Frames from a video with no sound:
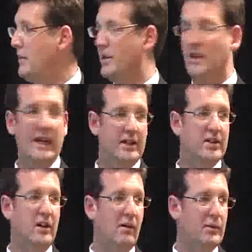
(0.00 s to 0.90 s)
capital
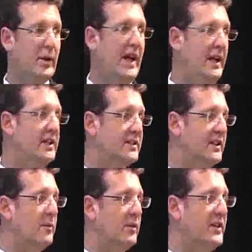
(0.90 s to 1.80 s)
N times, where N
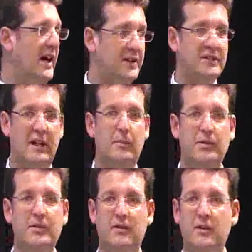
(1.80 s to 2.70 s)
is the number of data
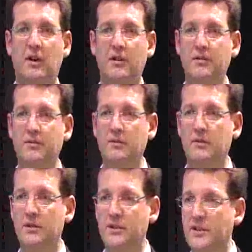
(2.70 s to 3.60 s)
samples I've got.
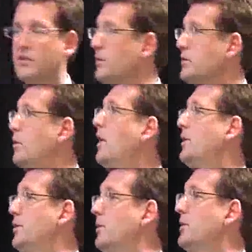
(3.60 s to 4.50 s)
So this looks
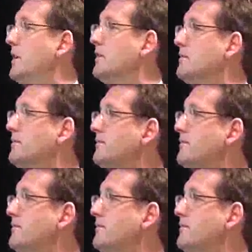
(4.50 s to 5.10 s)
quite daunting.